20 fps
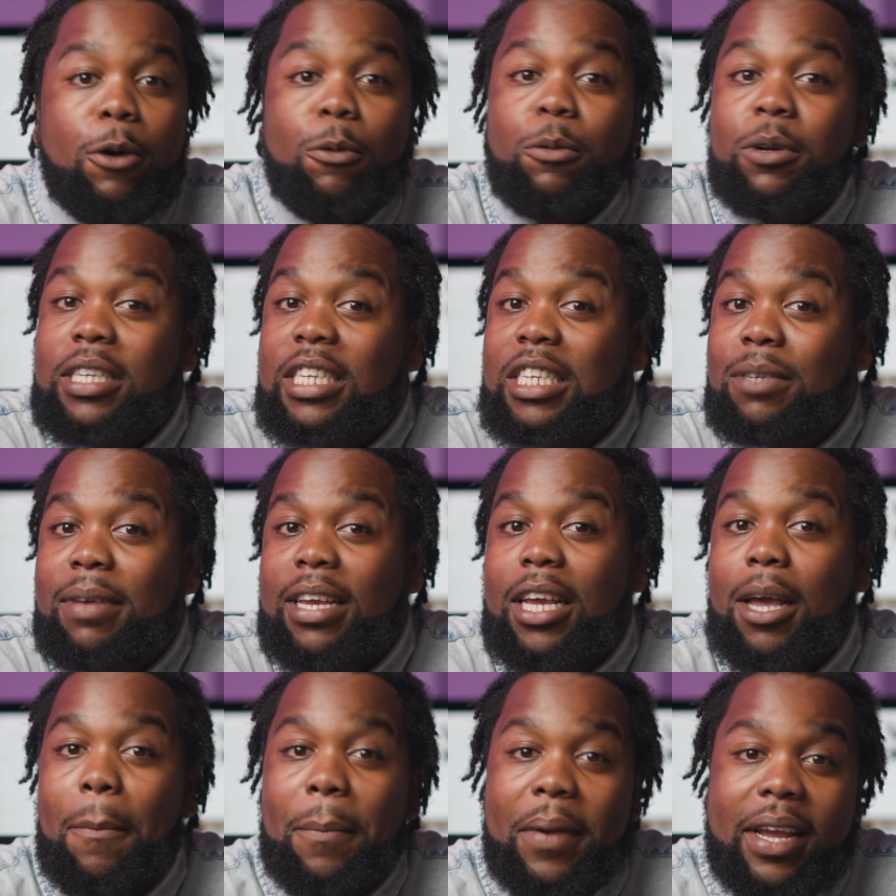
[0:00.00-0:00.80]
Would this
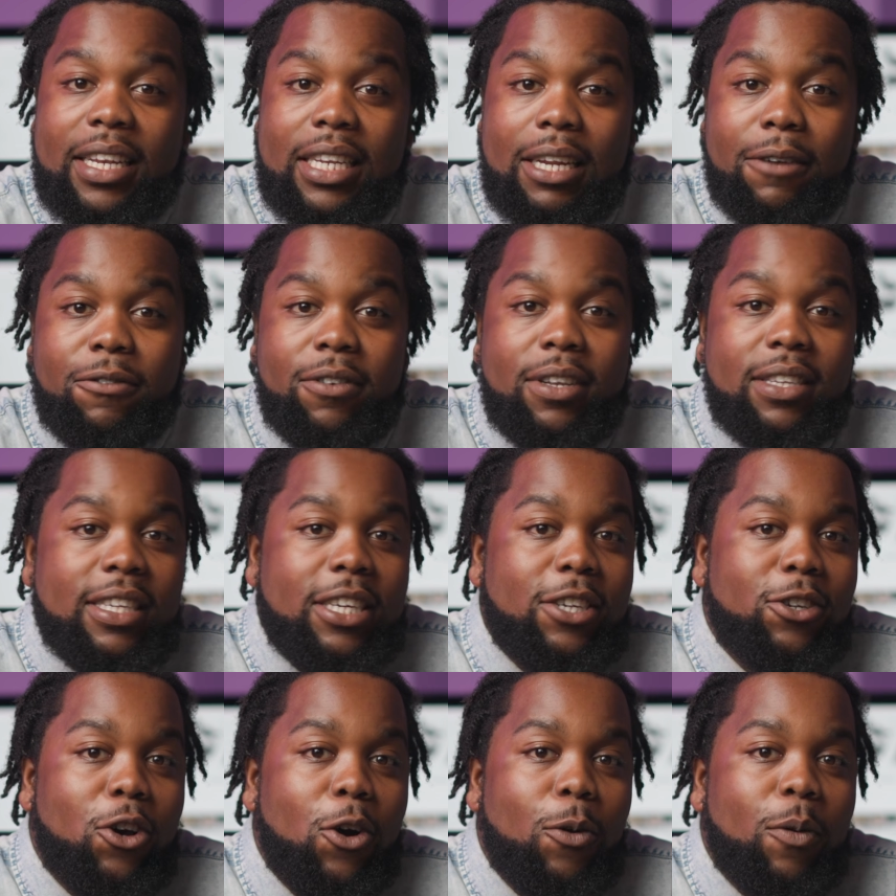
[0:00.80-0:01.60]
make a big difference
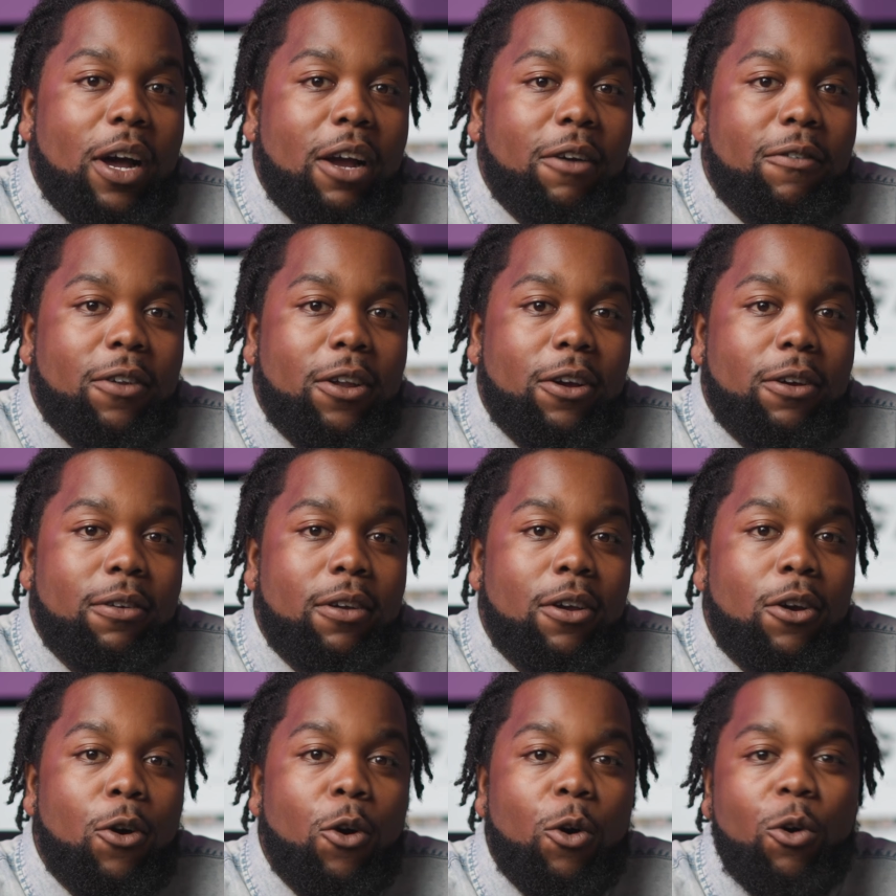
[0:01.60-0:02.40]
in your workflow,
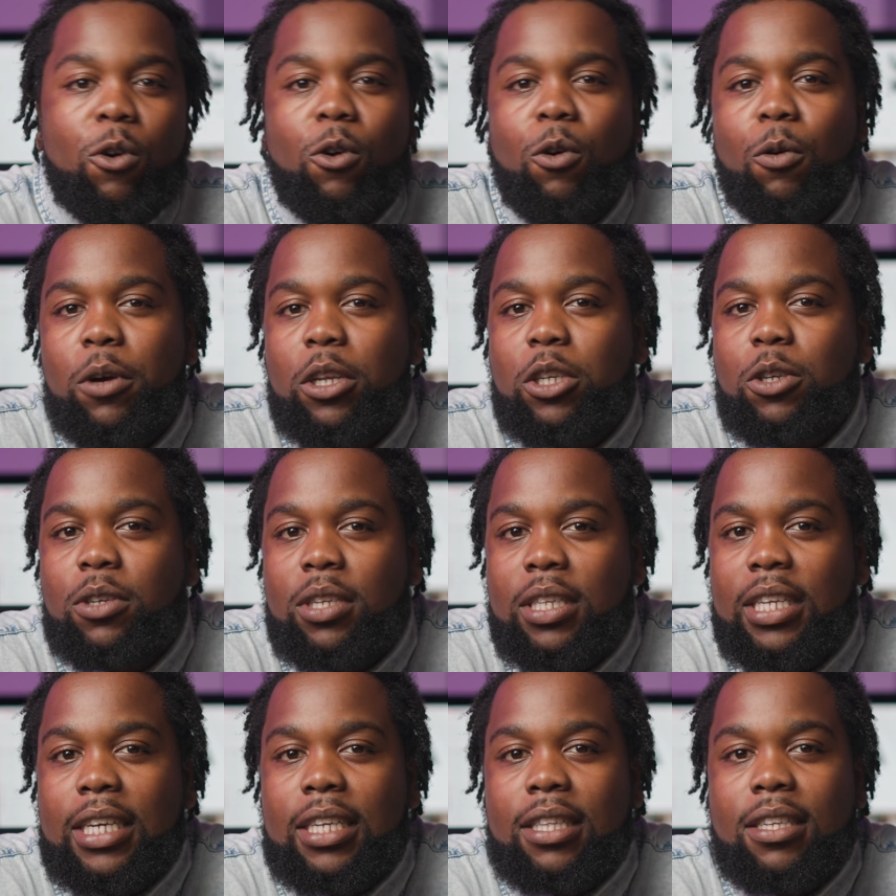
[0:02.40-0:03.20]
or would you
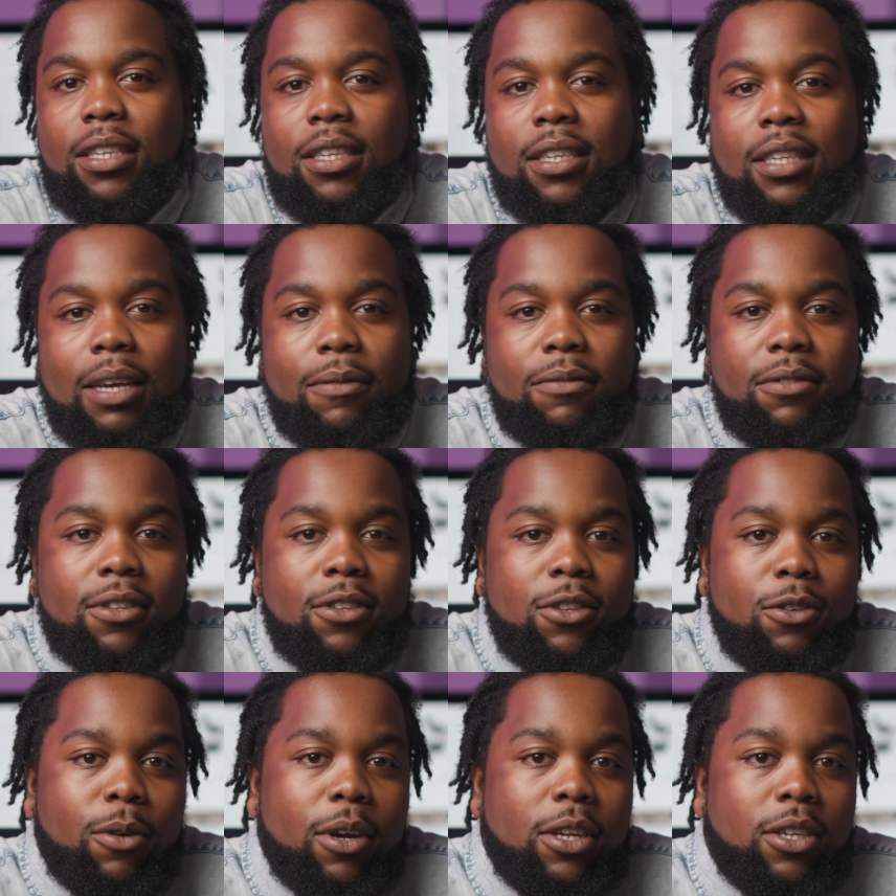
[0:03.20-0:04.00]
stick to the
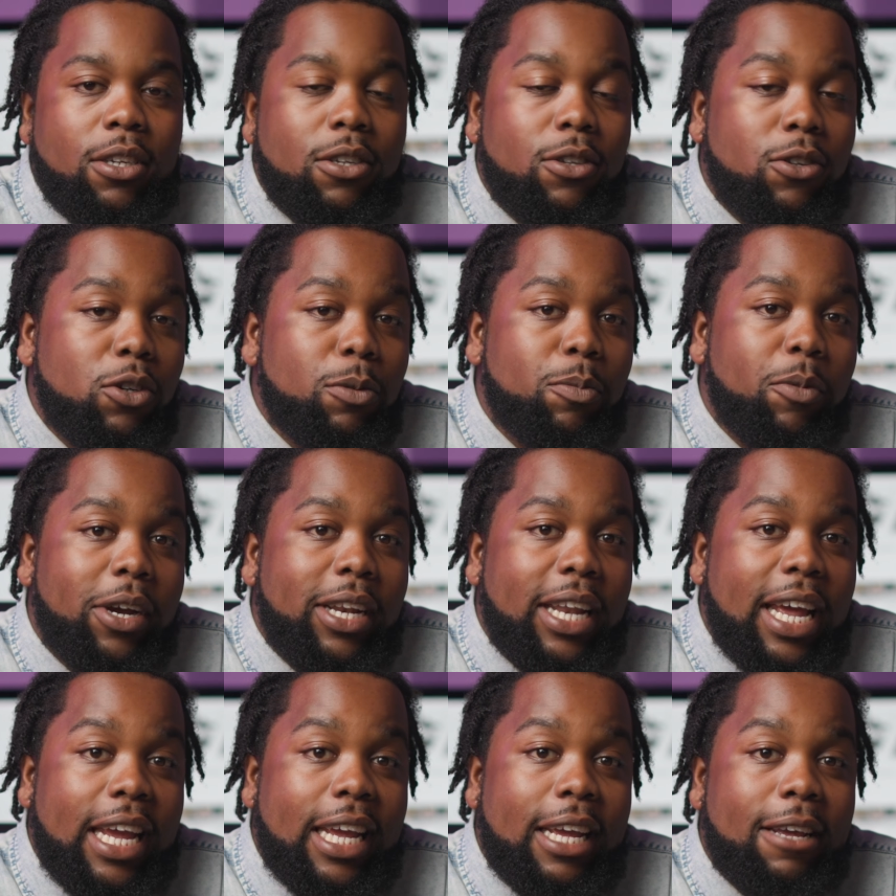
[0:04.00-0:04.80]
70-200
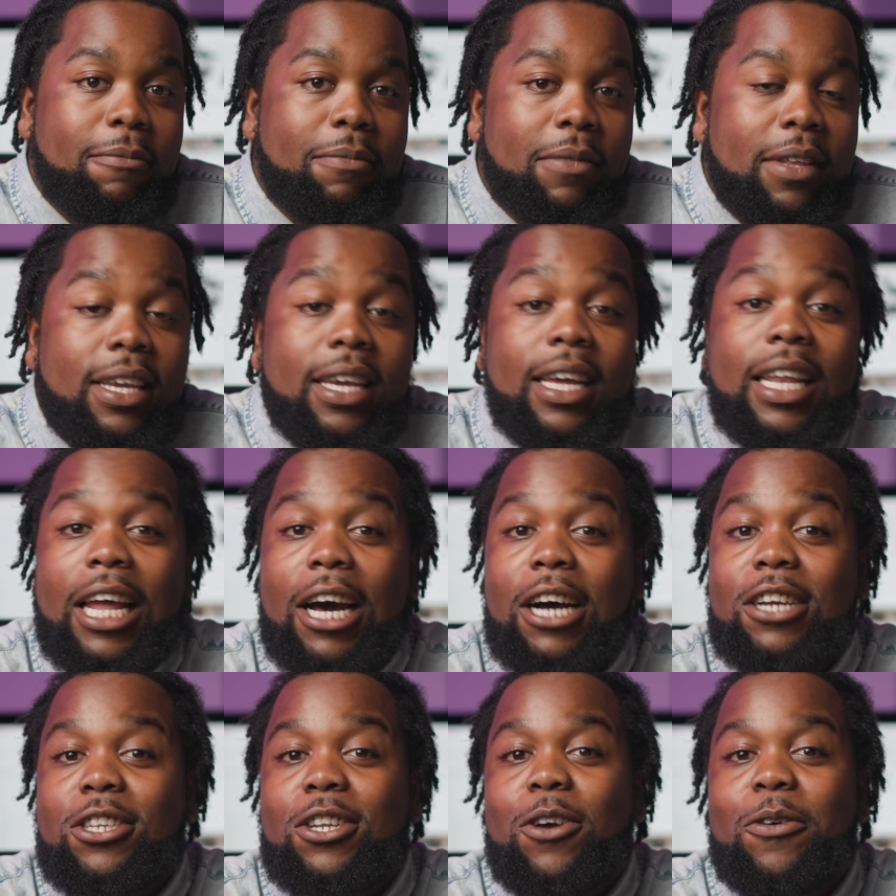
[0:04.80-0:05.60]
2.8?
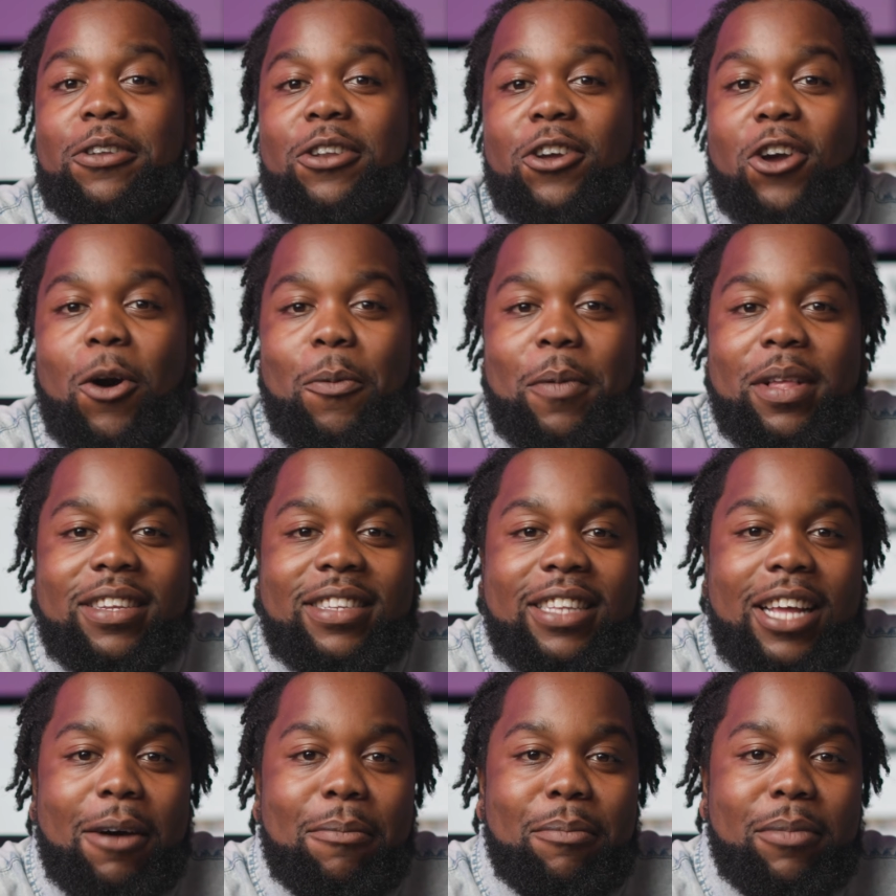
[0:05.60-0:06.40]
Let us know in the comments
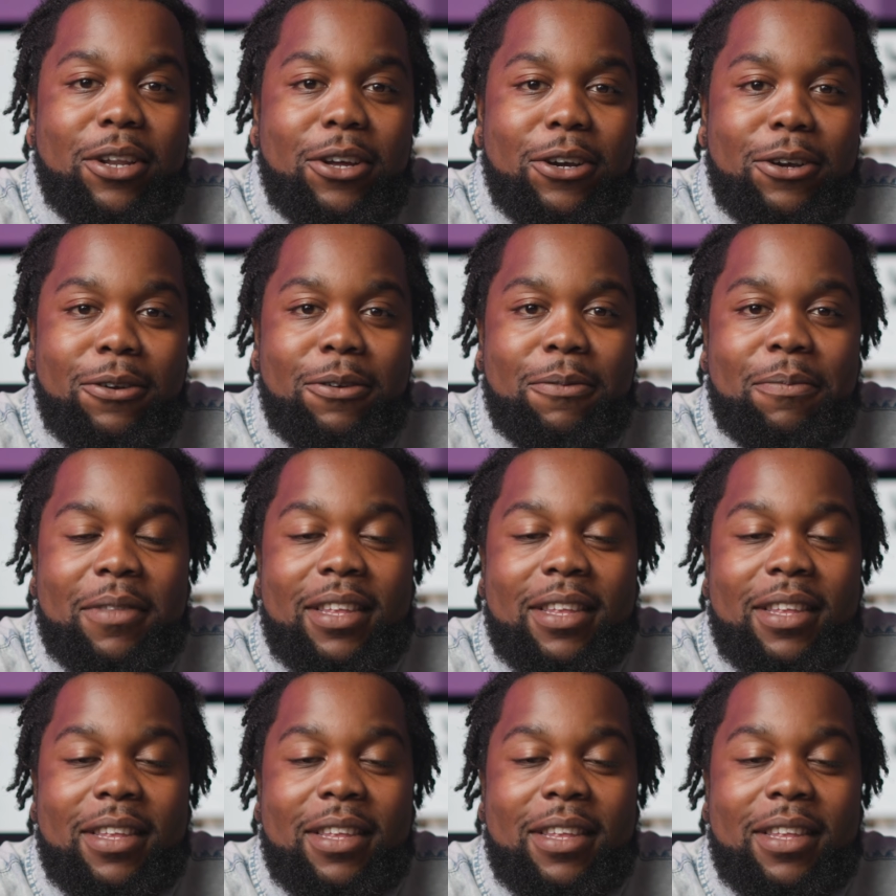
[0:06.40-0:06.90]
down below.